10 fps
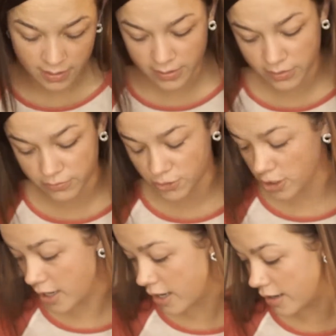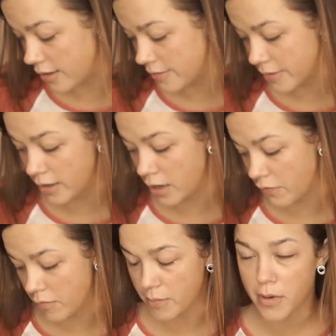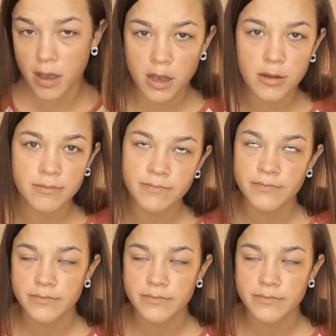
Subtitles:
It's genetic. I got it from my mom.